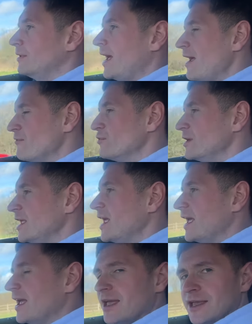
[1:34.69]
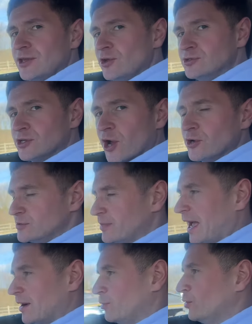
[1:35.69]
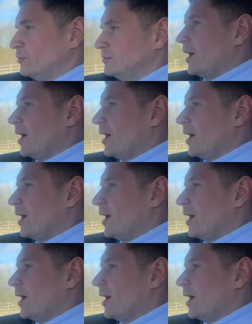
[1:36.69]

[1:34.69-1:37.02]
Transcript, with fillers: every year used to go to Blackpool.